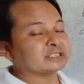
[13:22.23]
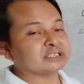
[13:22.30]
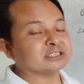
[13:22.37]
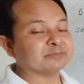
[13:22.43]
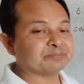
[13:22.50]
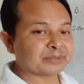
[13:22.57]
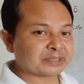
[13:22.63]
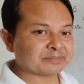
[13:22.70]
in the
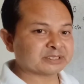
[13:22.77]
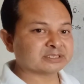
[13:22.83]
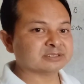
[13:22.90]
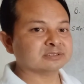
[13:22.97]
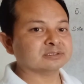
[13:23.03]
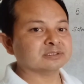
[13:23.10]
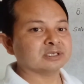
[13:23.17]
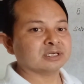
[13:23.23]

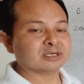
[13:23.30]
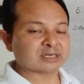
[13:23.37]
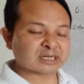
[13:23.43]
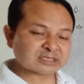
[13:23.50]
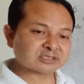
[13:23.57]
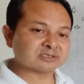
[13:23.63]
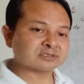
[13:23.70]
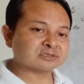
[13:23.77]
previous
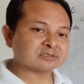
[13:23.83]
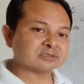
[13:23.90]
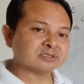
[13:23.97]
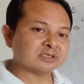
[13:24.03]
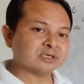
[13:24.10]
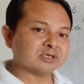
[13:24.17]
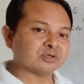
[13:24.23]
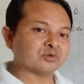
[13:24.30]
classes.
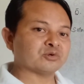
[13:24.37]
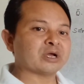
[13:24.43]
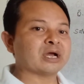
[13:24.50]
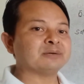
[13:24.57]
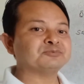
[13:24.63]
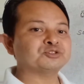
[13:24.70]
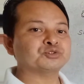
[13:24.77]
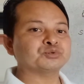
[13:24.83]
You
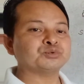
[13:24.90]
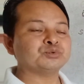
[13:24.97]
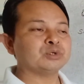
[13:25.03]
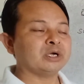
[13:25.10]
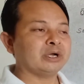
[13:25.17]
have to